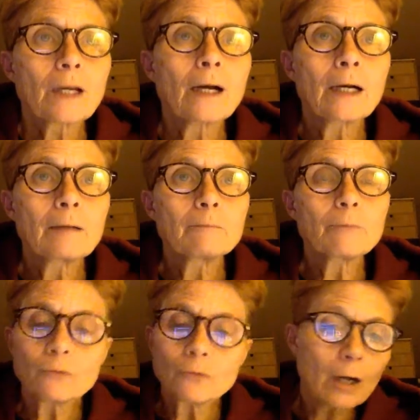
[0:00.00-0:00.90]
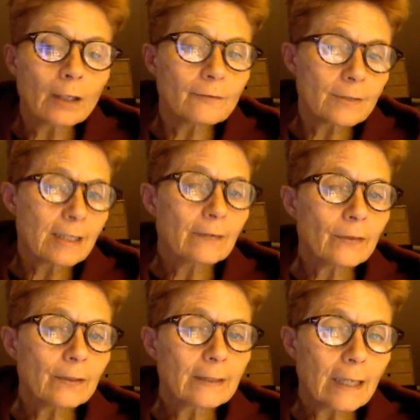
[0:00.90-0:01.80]
But for all of us, I
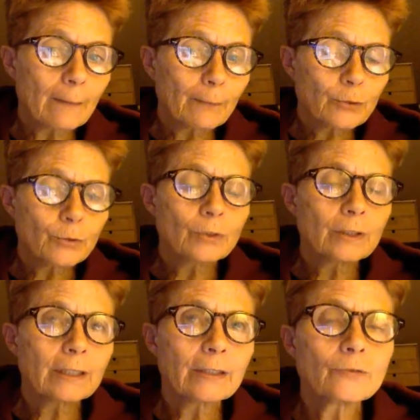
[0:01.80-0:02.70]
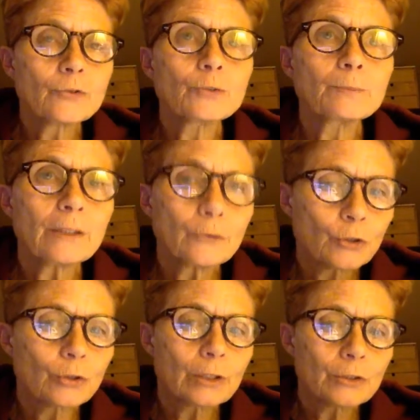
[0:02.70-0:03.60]
think the opportunity to be
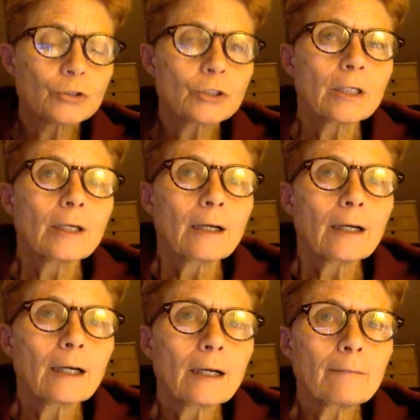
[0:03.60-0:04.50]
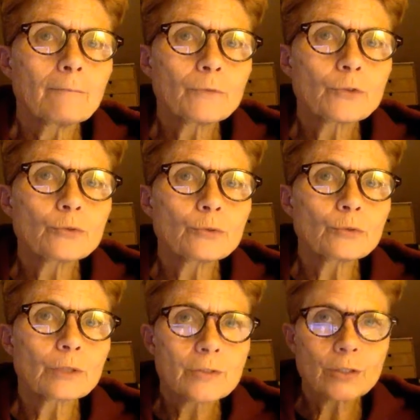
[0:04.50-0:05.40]
encouraged to
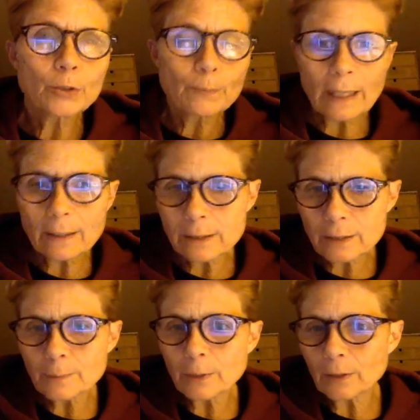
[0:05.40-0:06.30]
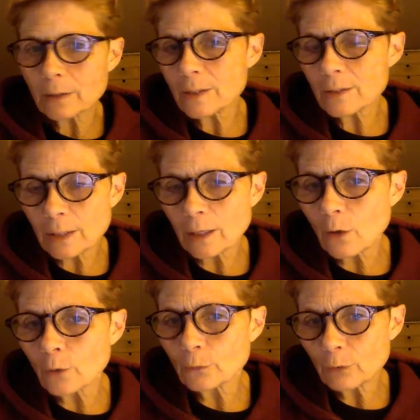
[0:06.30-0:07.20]
consider past experiences and
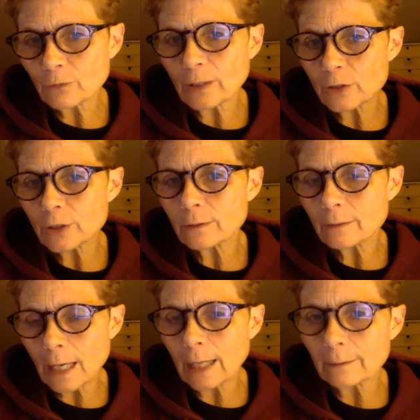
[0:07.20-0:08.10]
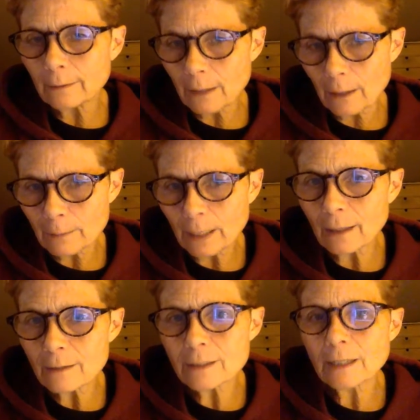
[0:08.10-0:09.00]
our own reflection on our
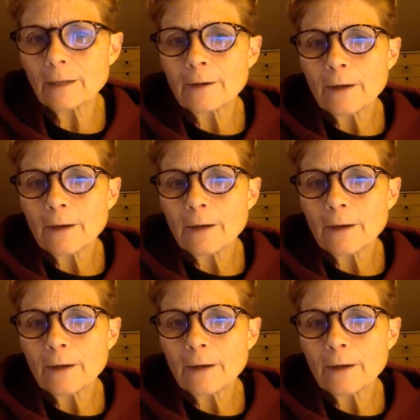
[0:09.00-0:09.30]
past